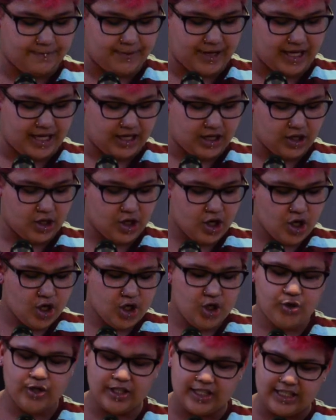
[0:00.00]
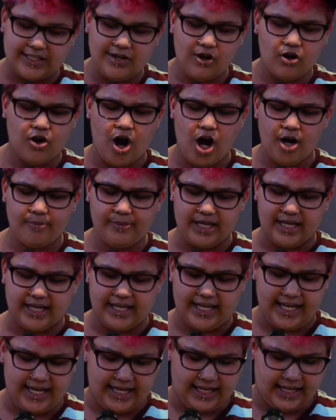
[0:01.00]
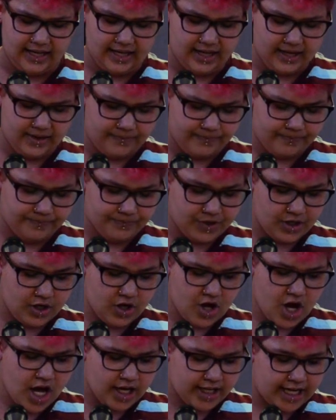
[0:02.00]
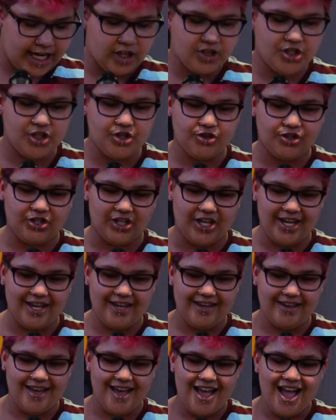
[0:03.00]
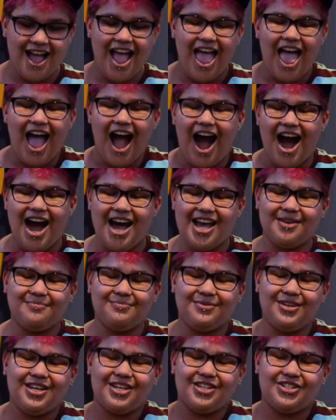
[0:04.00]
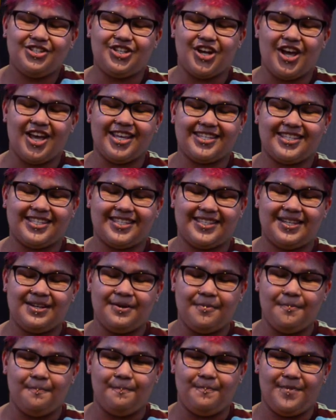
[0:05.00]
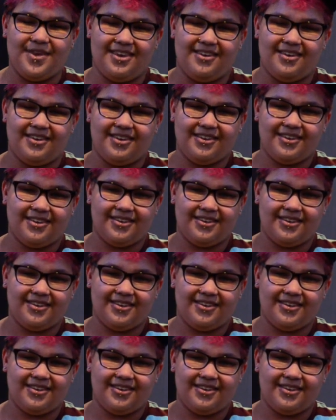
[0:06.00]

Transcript: be. You can still call me a he. Can't you see? I'm just me.